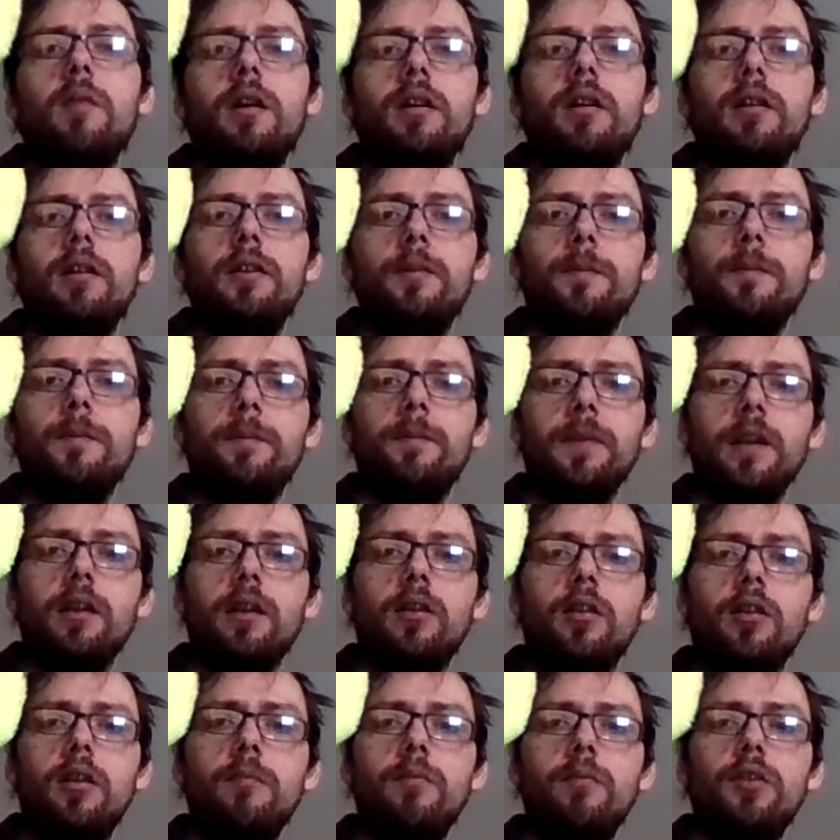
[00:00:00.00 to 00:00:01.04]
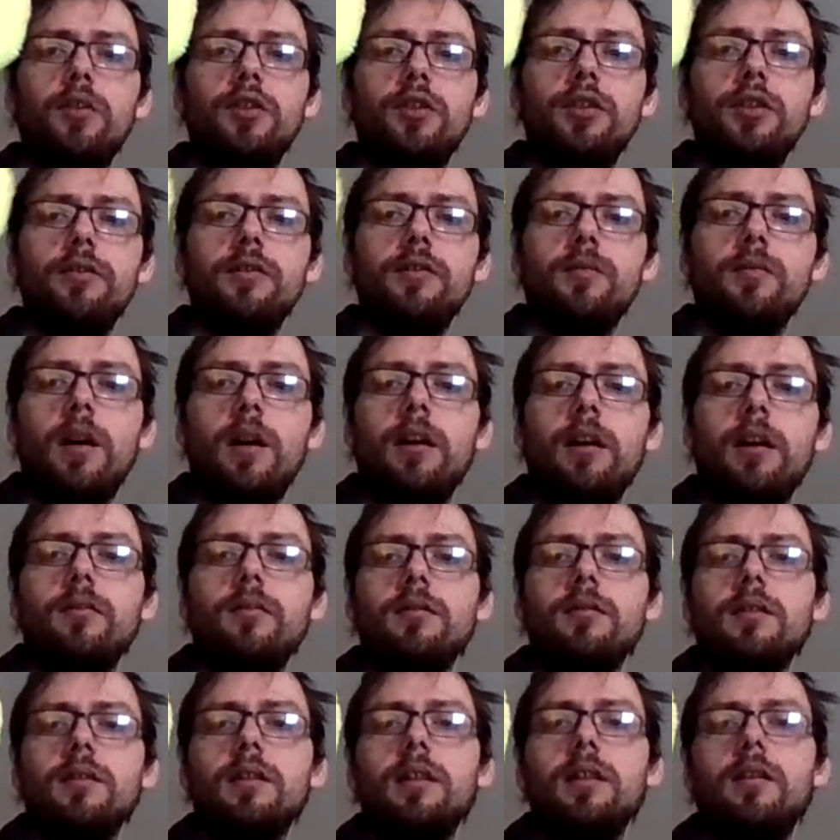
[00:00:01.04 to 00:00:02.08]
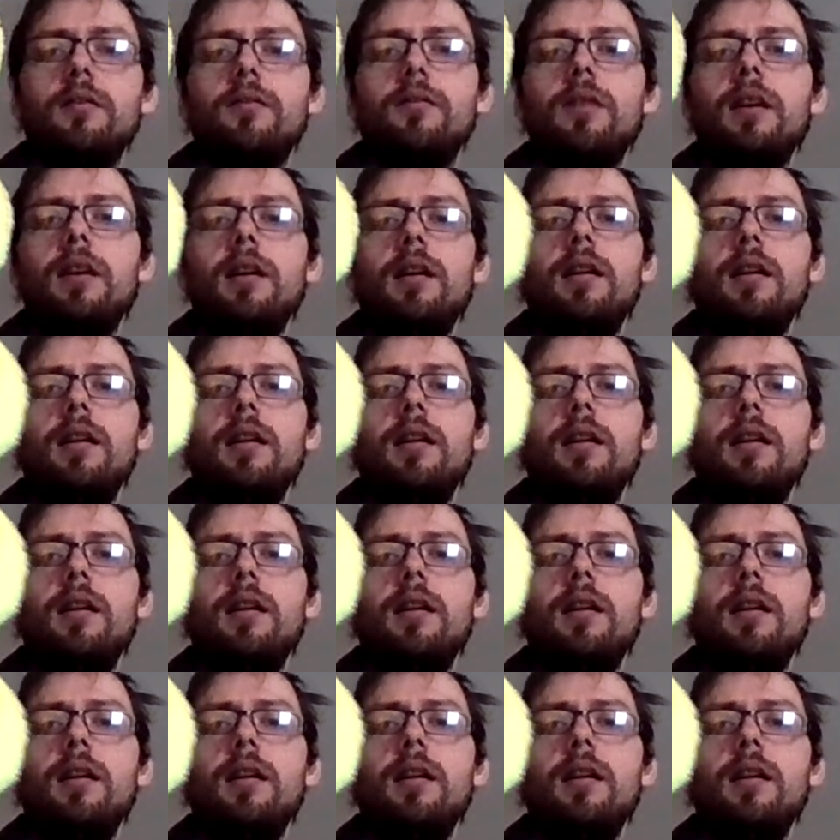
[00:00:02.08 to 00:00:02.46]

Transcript: a coin pusher as well, so